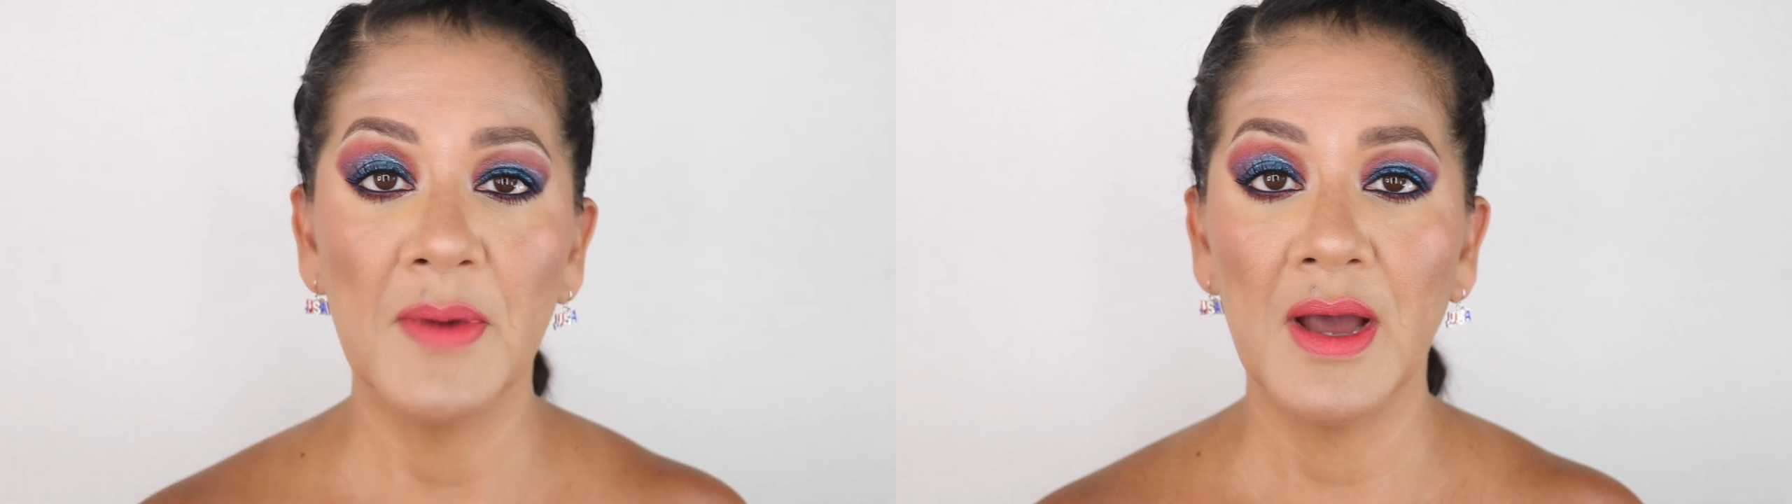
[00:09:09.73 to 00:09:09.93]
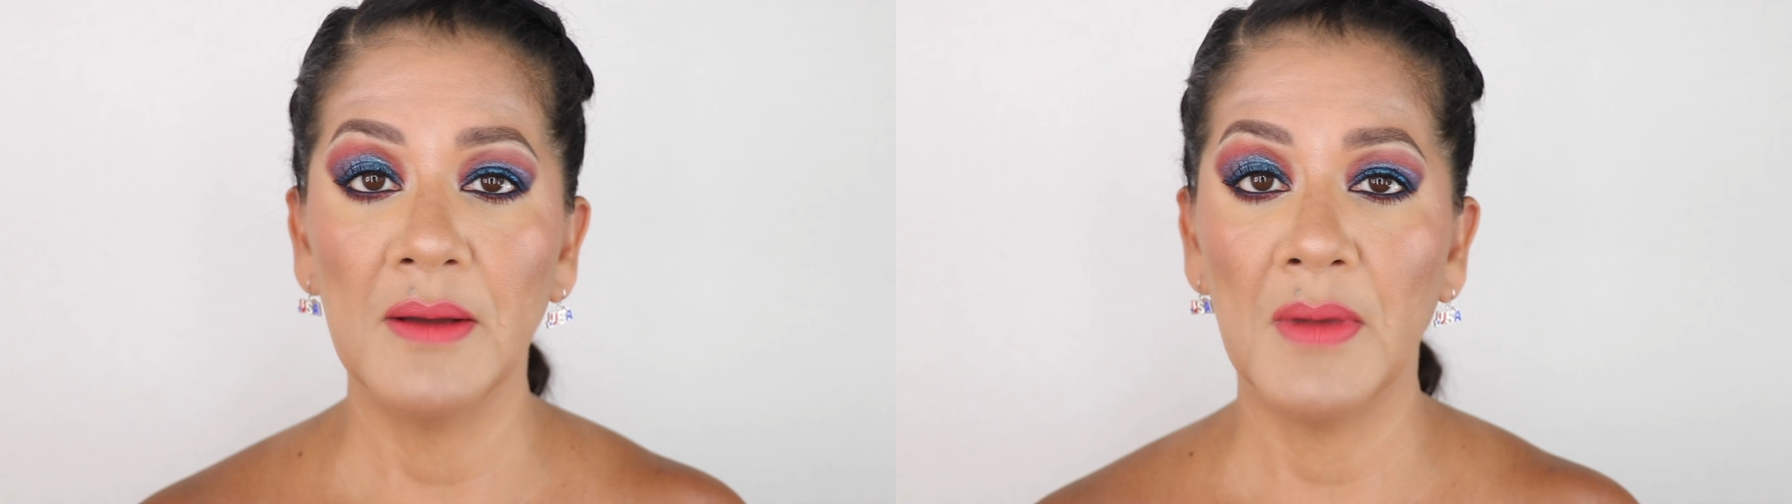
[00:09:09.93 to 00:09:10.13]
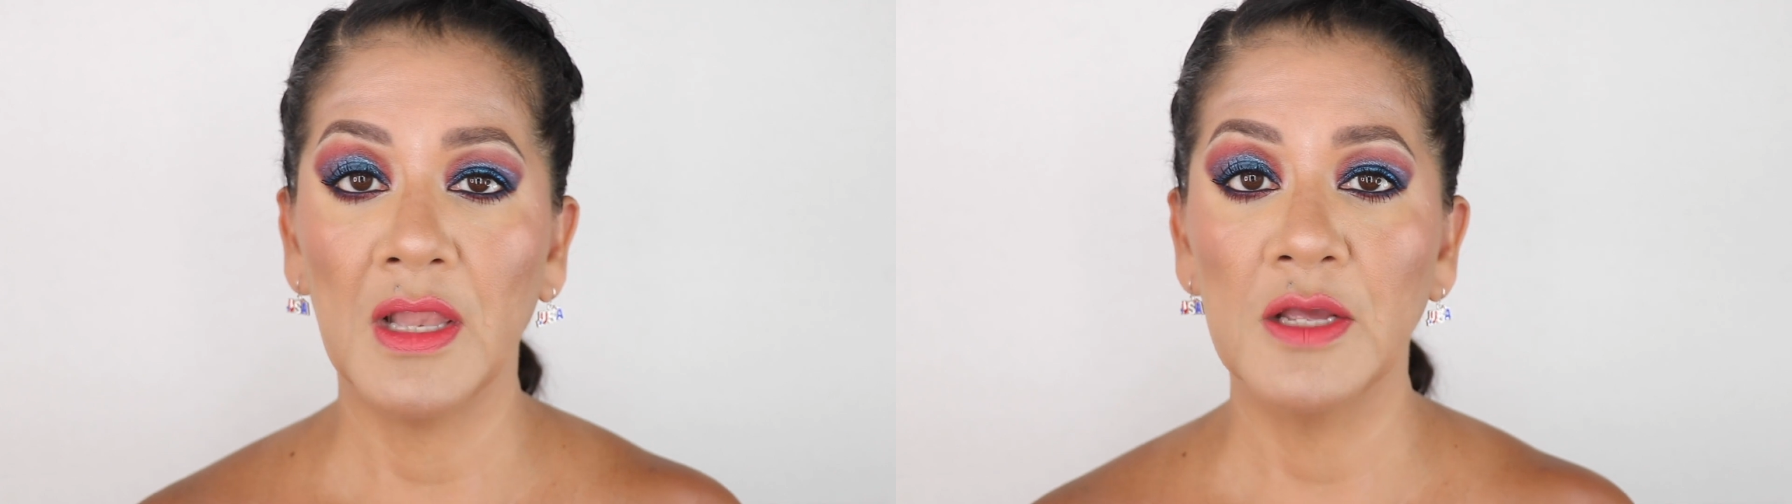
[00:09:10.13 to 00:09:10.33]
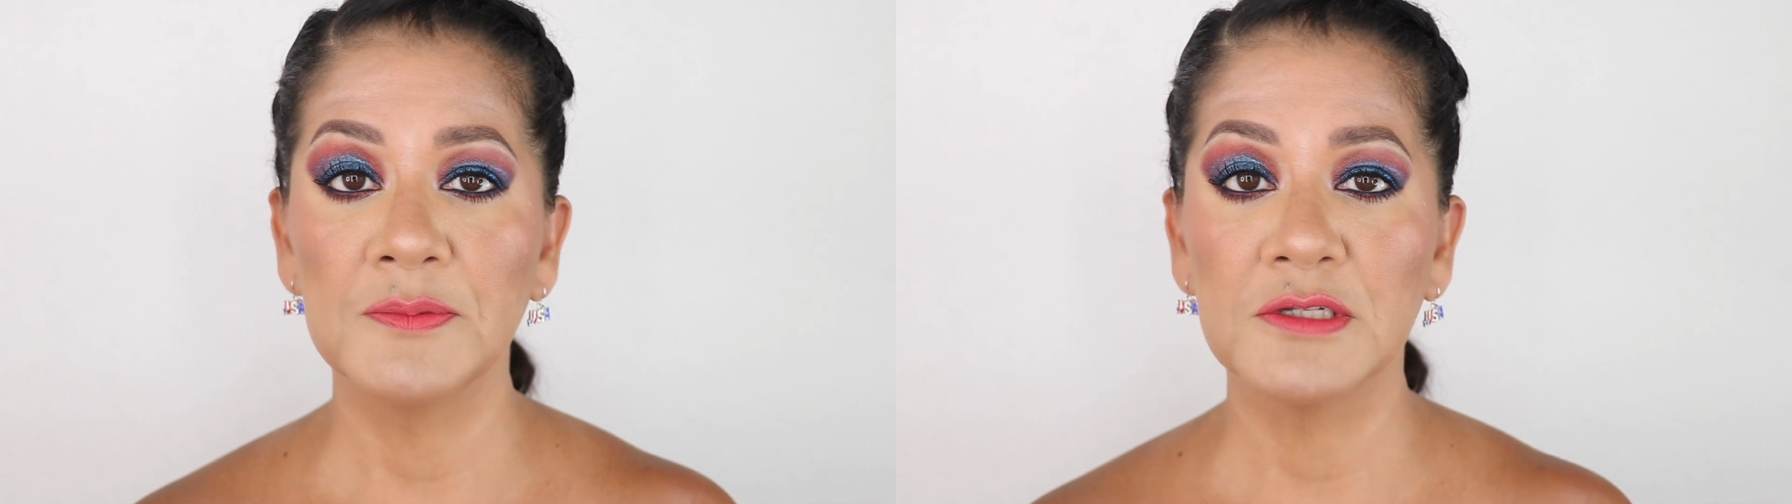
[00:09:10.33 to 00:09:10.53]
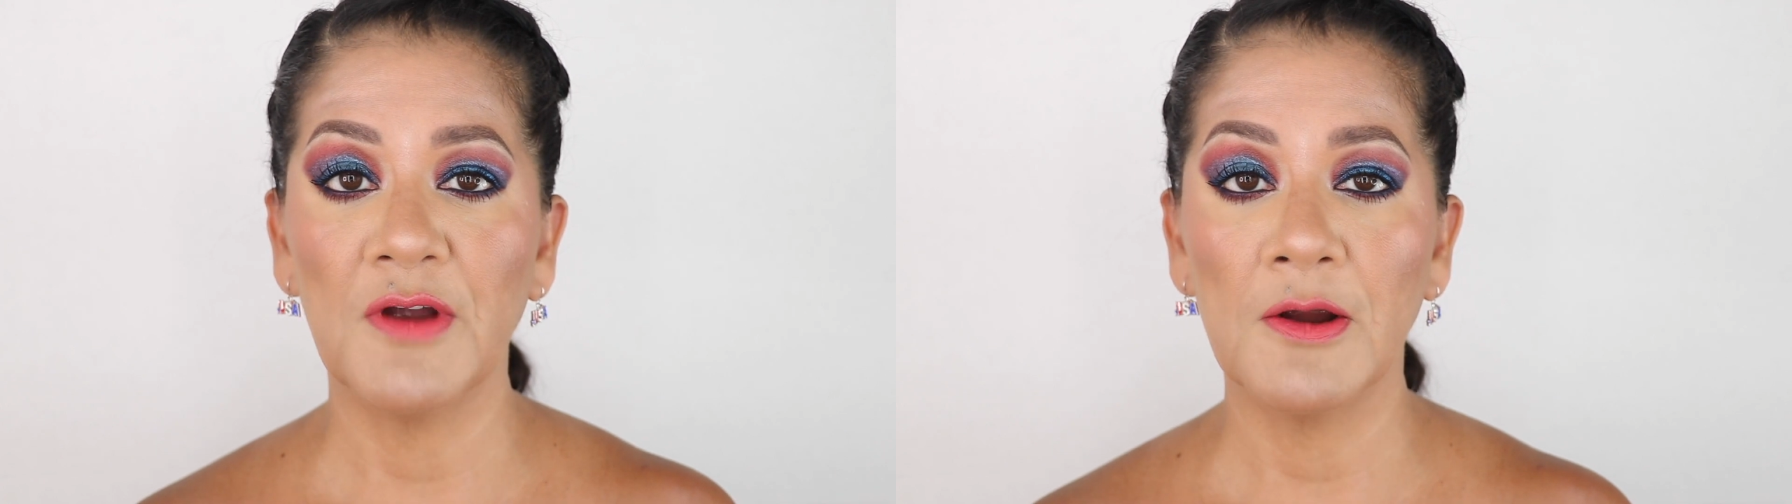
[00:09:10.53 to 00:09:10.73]
my
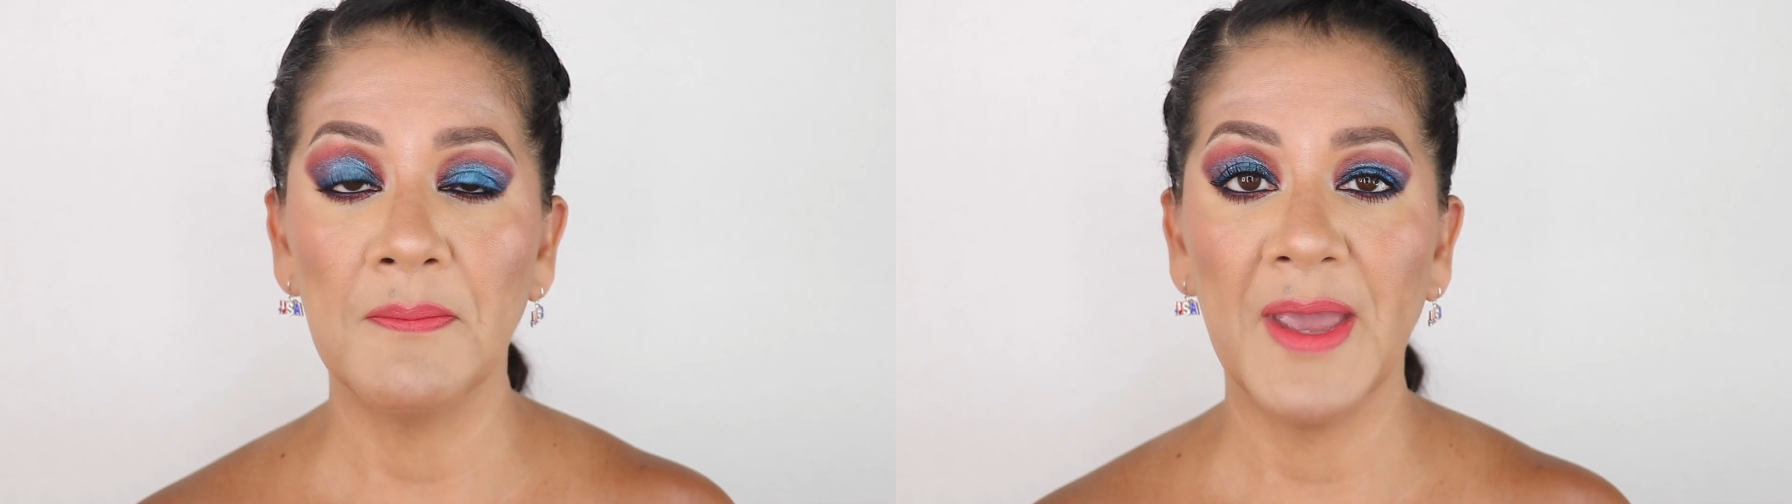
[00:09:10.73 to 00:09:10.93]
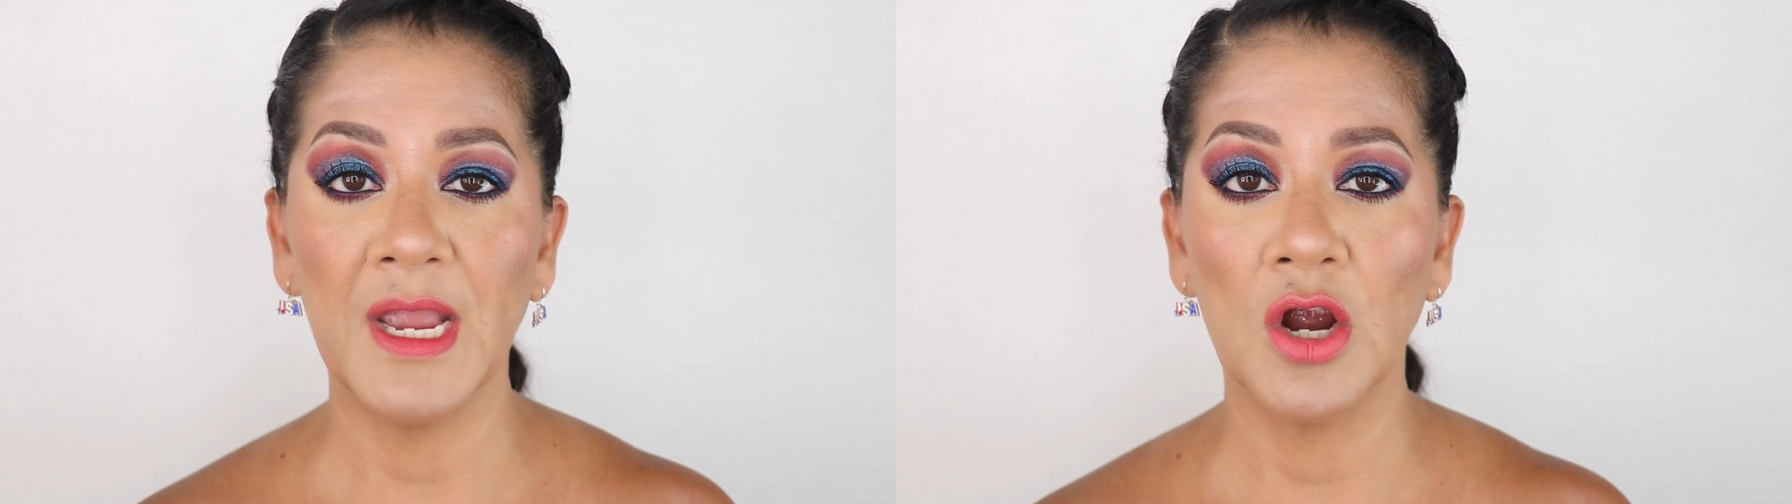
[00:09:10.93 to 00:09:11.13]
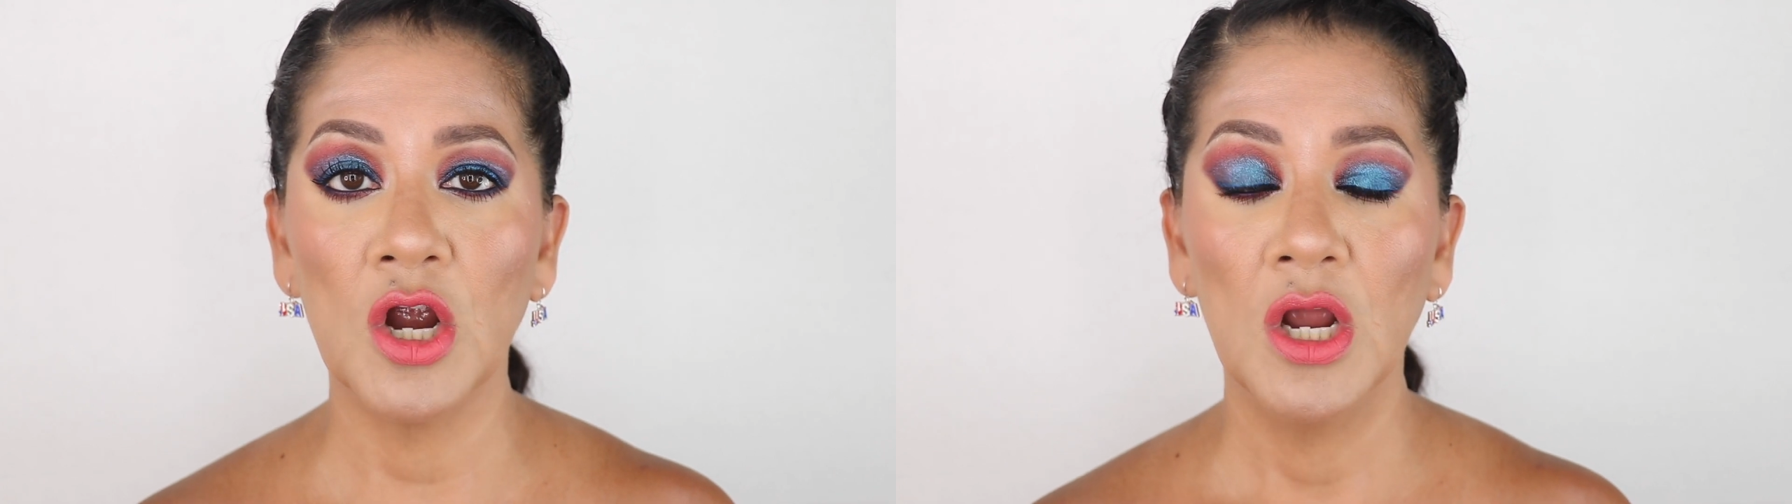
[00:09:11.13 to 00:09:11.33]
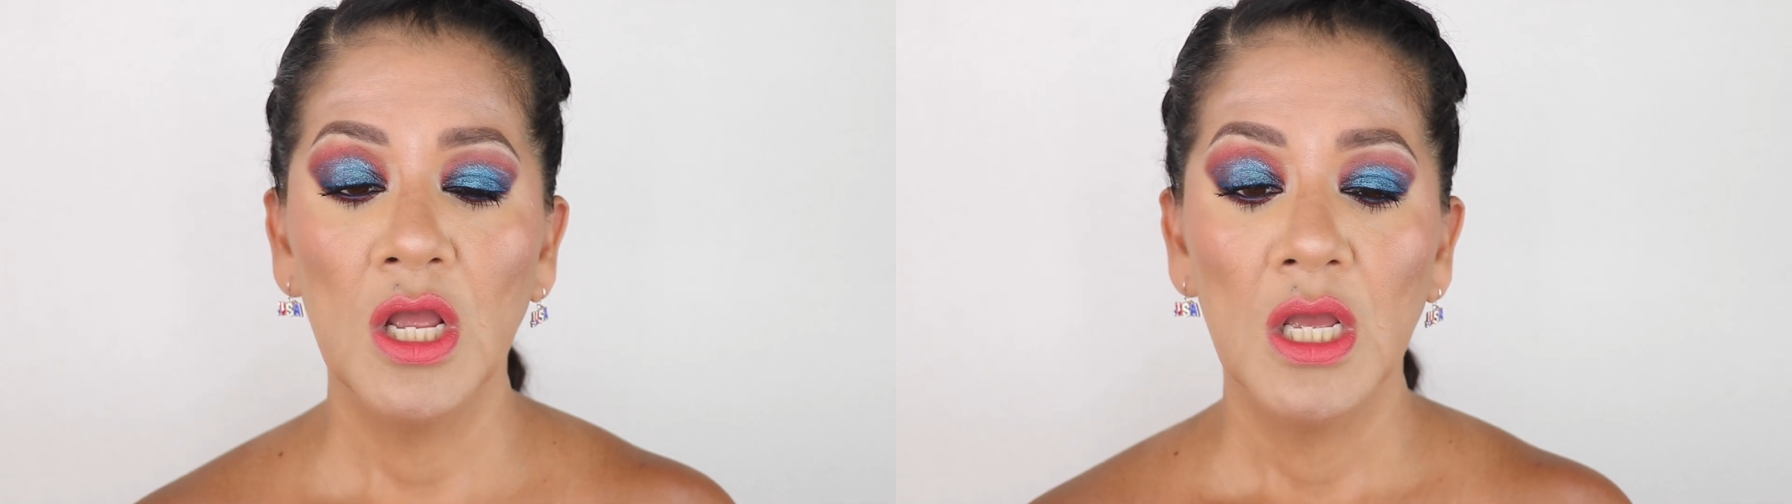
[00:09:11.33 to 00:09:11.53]
lips very bare